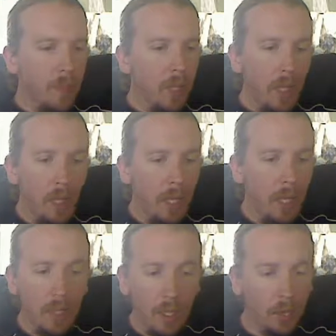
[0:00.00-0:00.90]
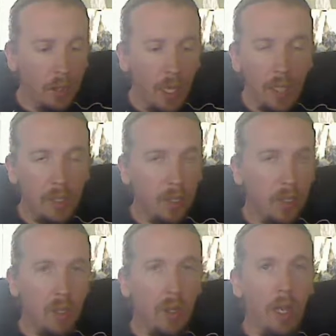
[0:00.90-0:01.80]
yeah, other than that, it, you
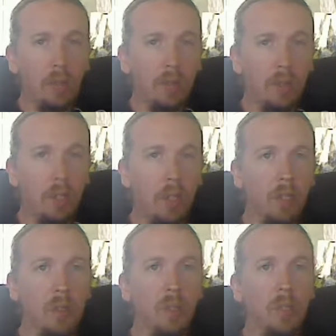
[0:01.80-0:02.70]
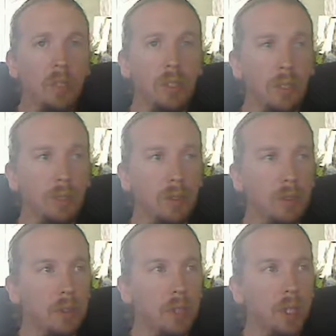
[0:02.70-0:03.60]
know, I haven't really noticed too much of a
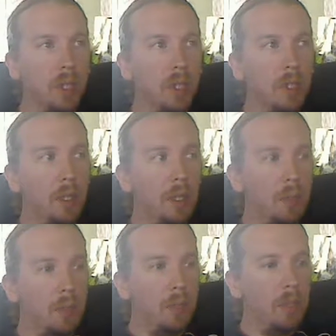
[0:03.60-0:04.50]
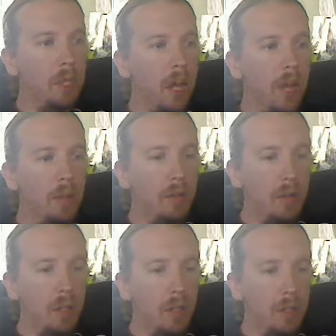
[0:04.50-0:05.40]
difference. Um, it, I haven't
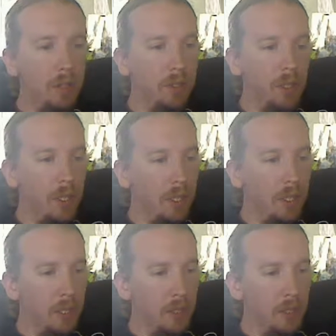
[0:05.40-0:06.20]
really noticed like uh,